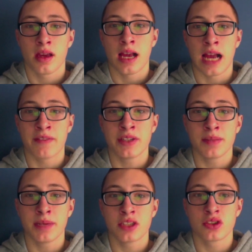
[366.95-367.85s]
having to
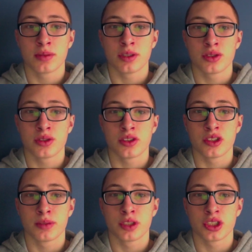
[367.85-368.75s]
pay tribute to a new
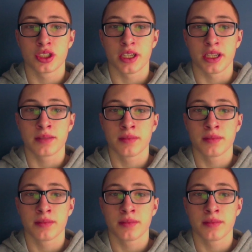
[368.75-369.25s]
Persian king,